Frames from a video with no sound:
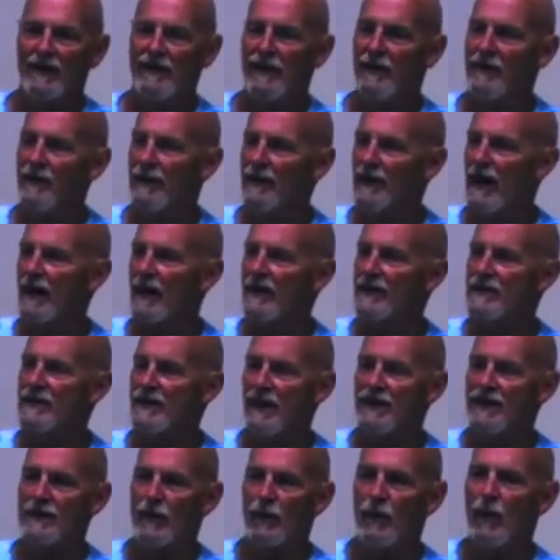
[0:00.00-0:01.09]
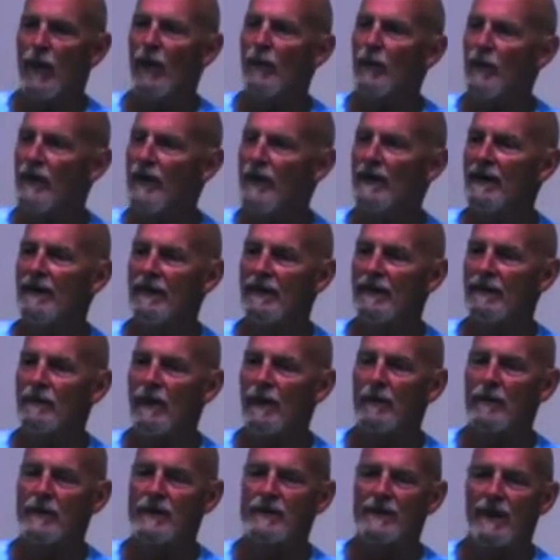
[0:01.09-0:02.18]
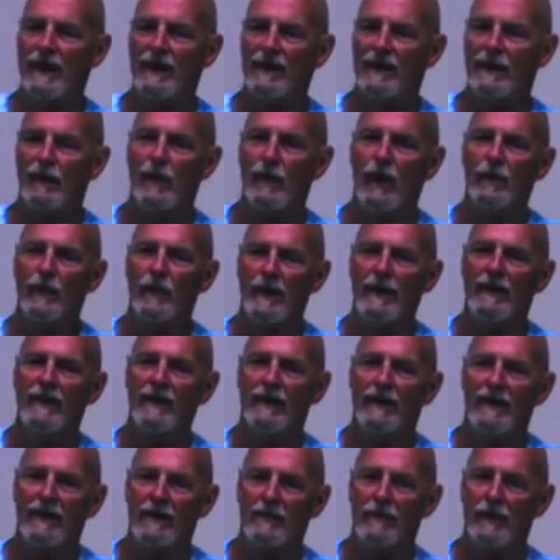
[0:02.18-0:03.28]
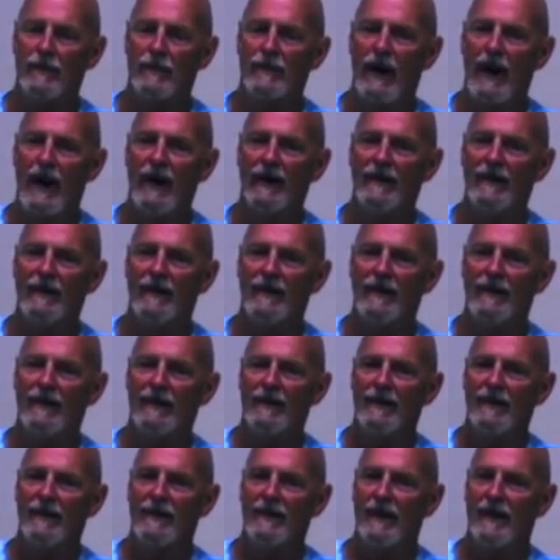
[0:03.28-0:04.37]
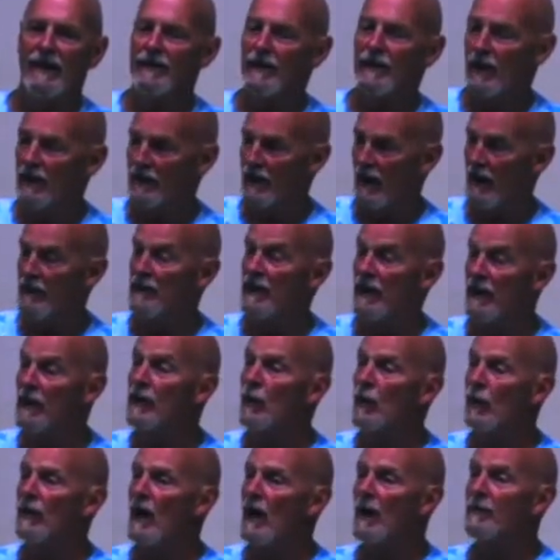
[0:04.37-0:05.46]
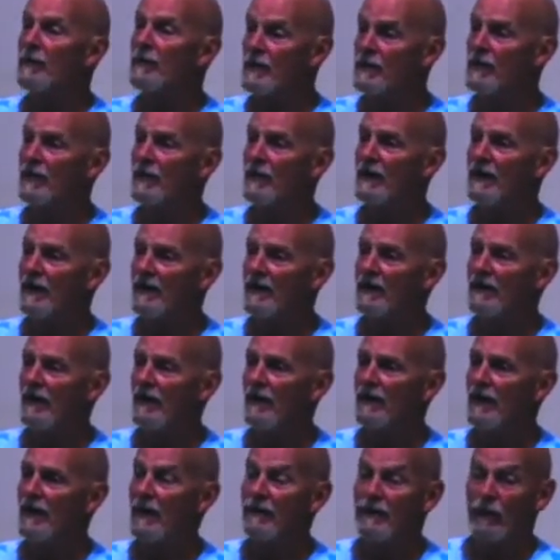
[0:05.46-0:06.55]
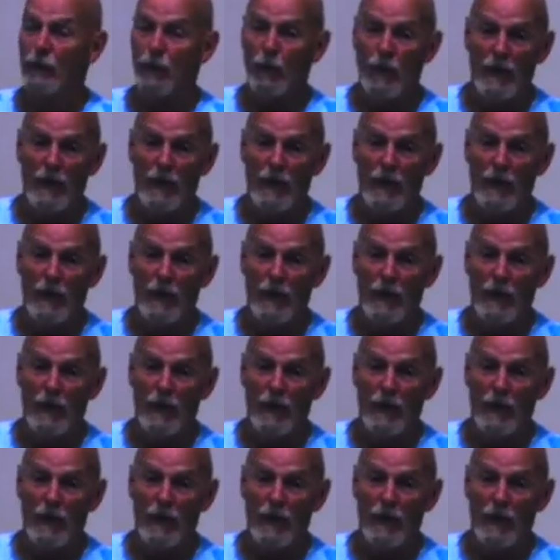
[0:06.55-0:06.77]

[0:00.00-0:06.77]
than the United States and what we represent and what we provide. An equal opportunity, okay, for